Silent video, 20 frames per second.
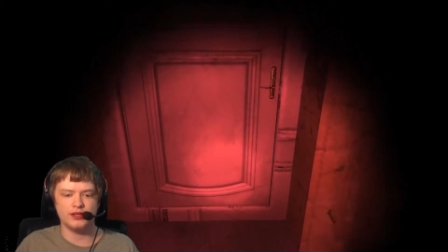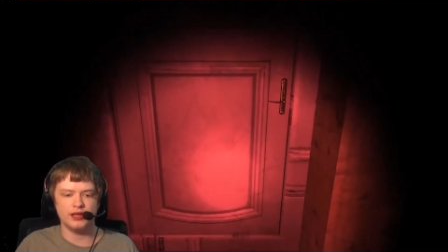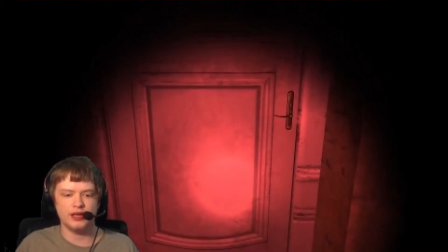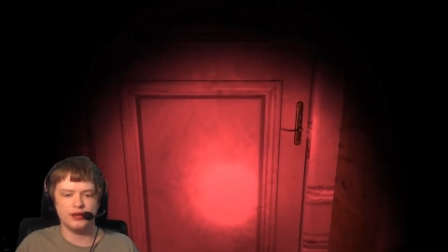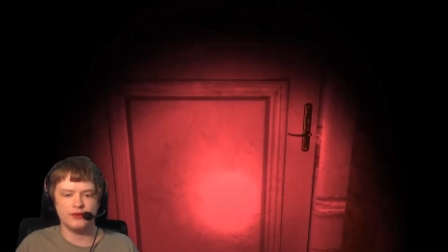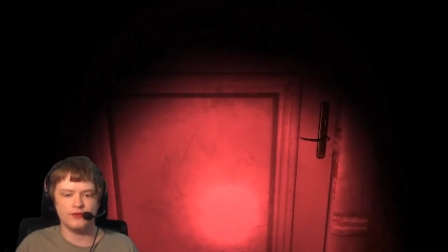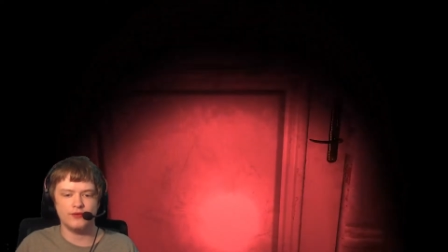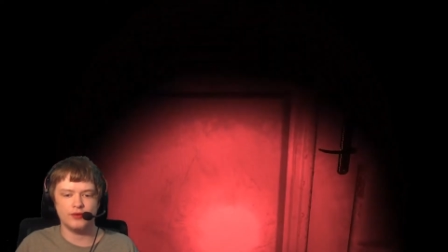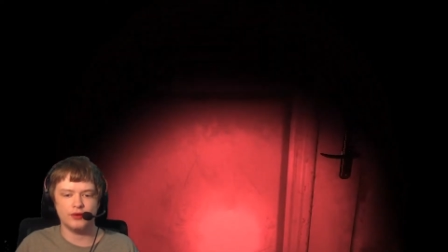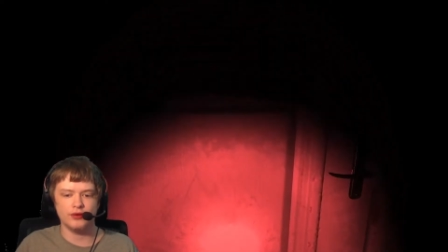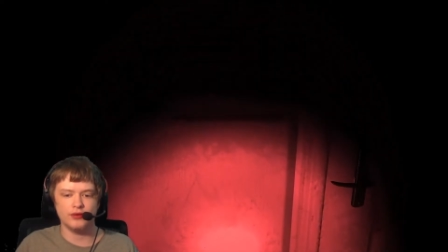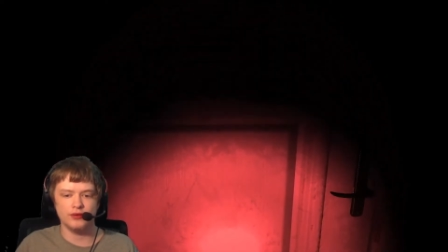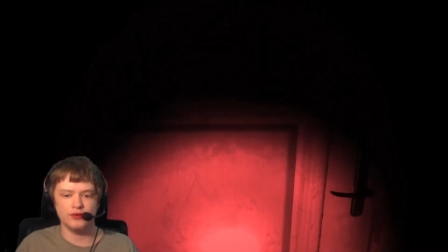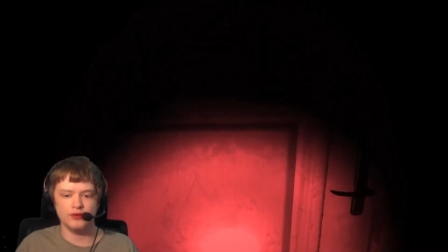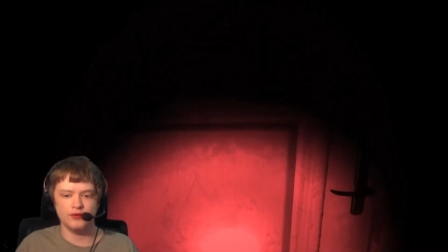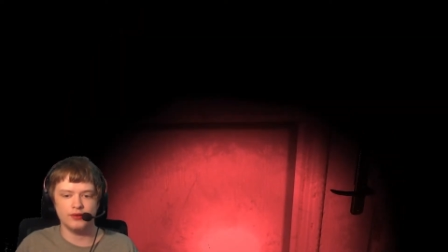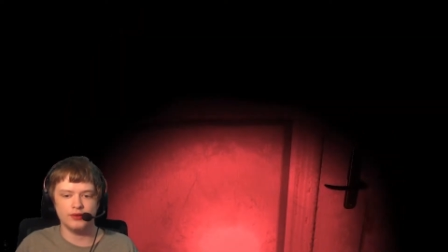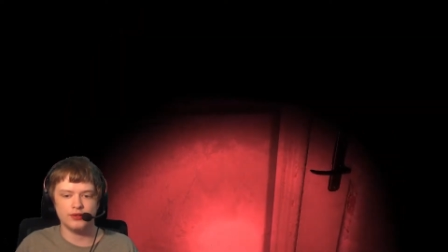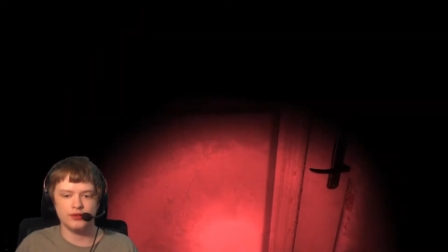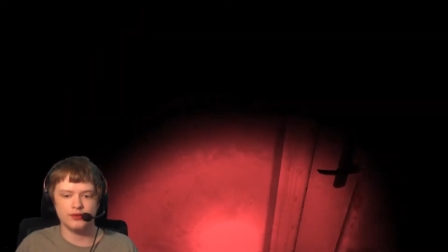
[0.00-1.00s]
down for a
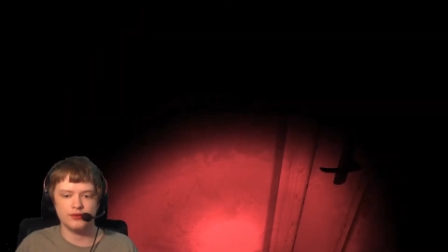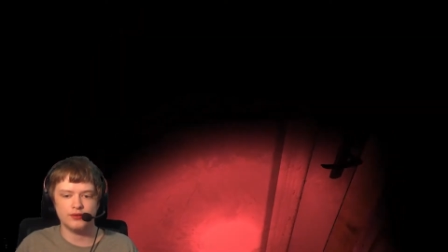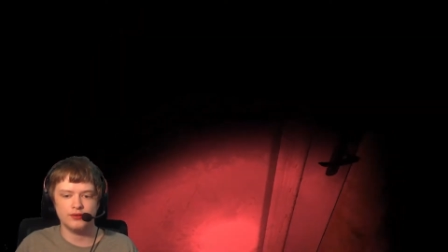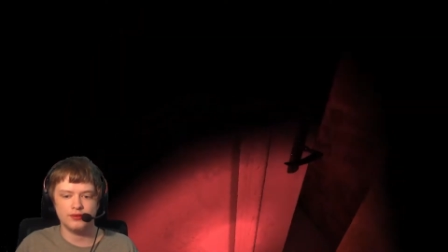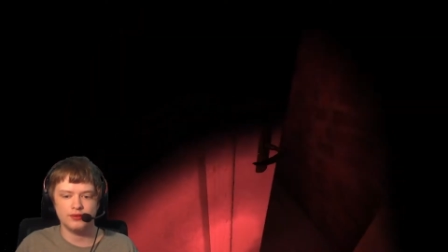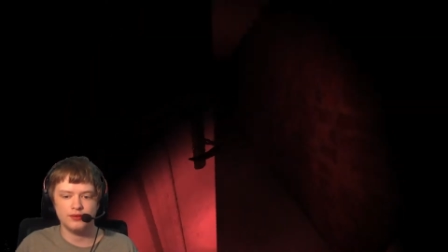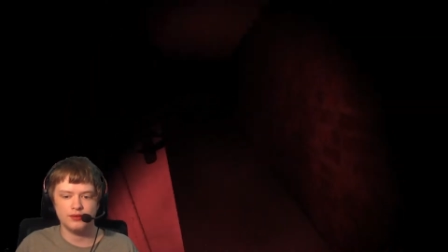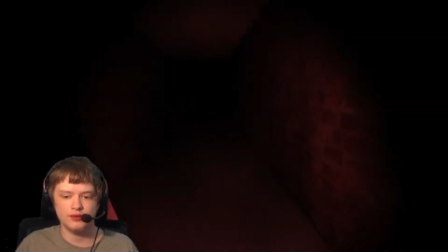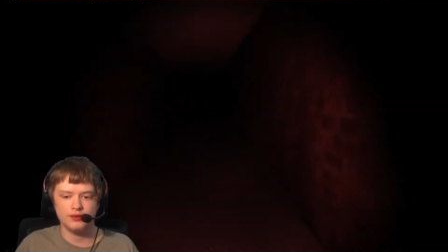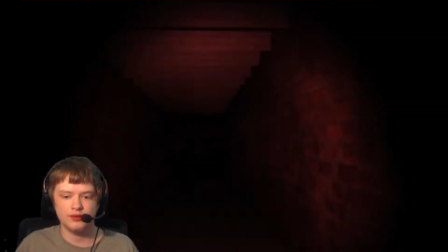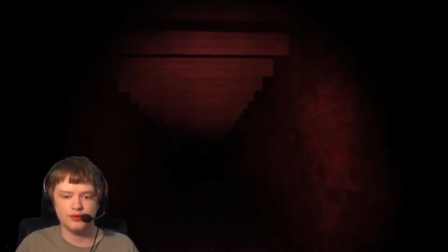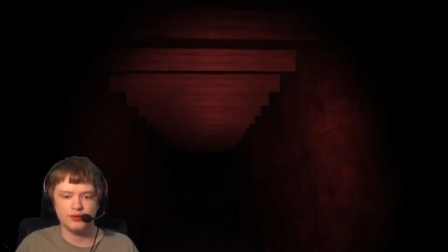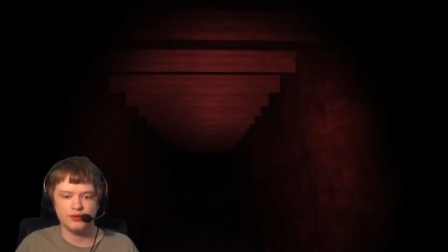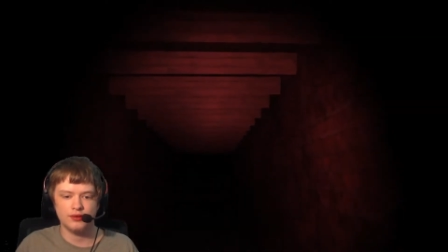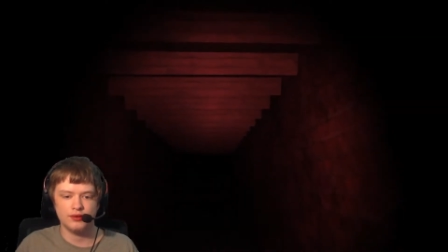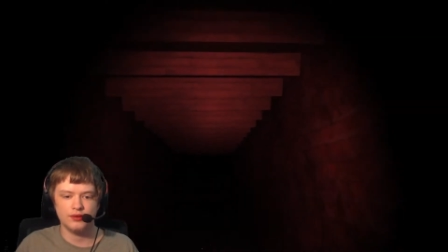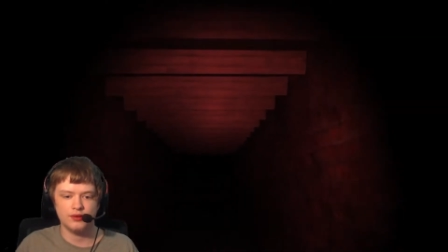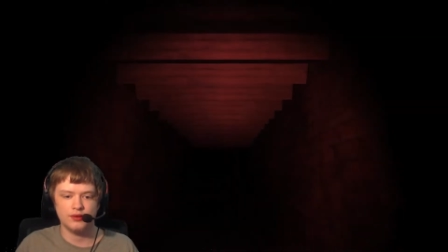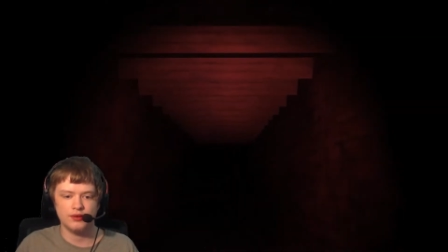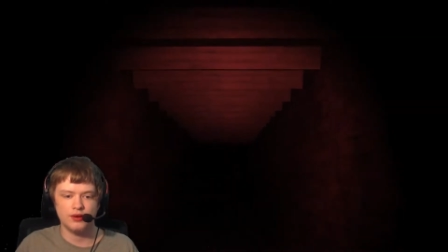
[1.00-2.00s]
reason.
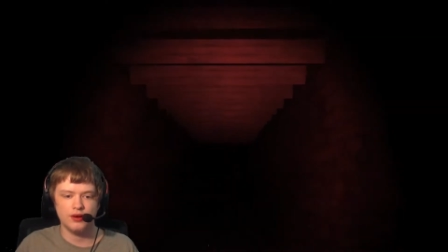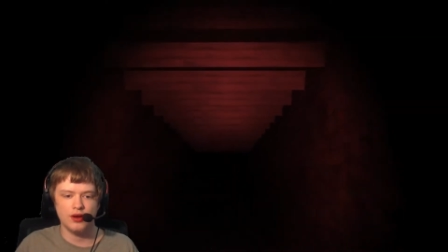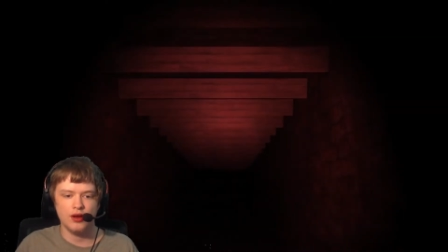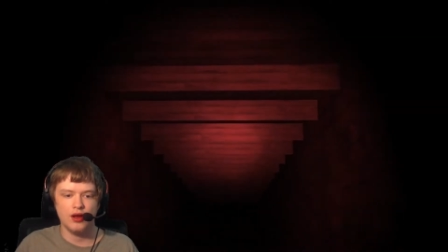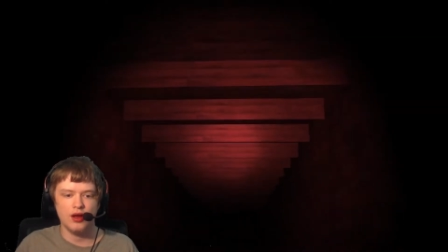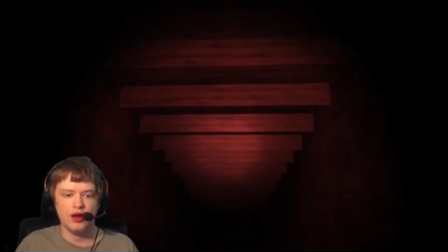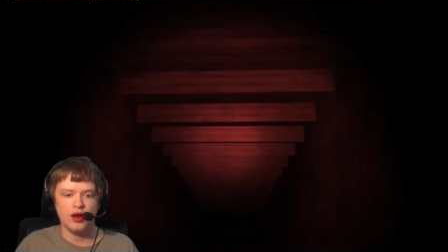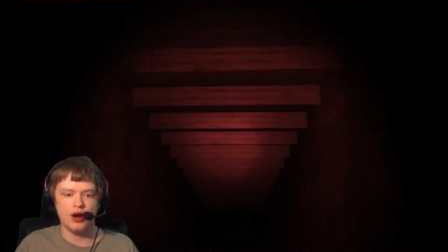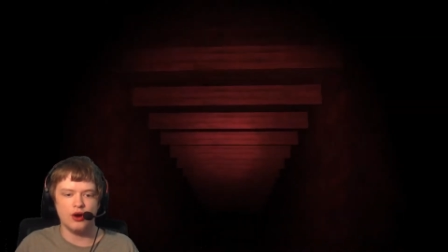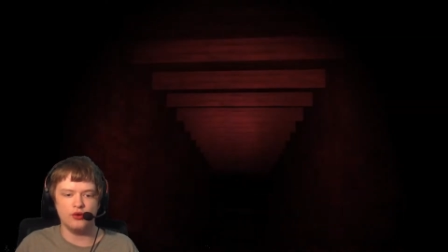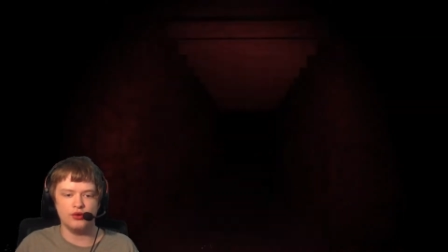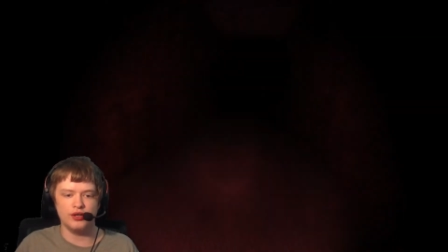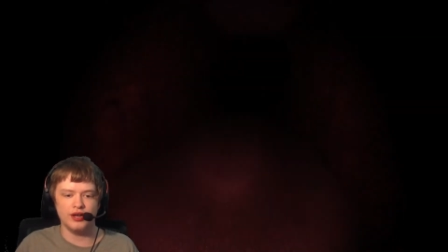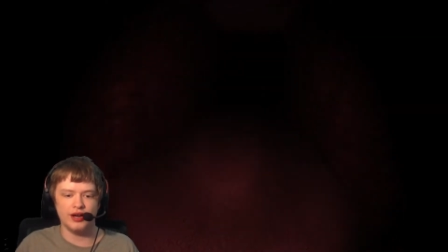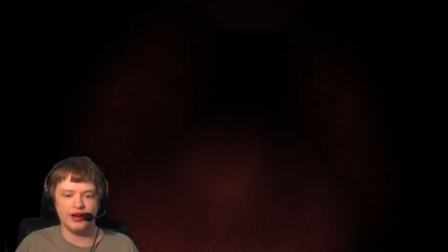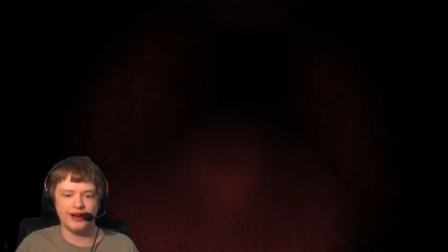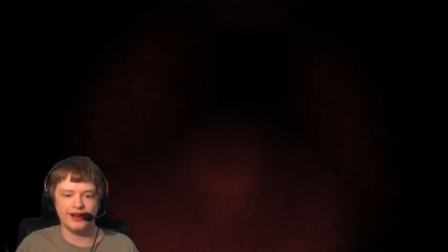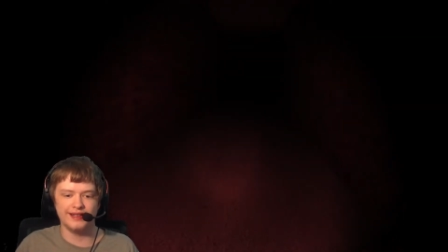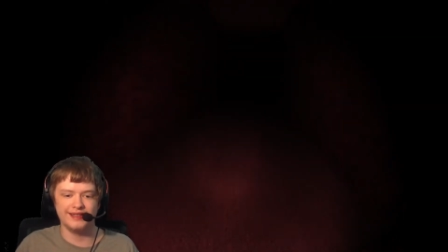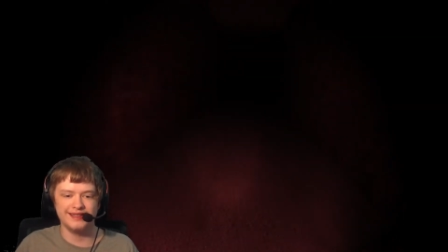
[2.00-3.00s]
Oh
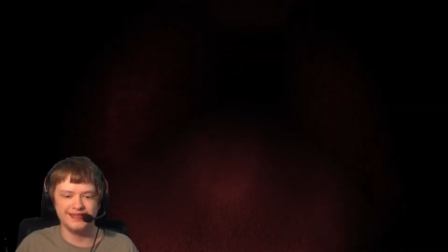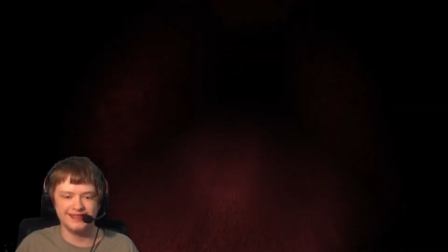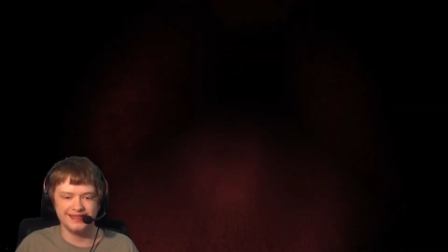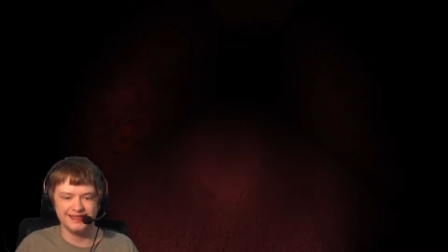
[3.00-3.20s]
god.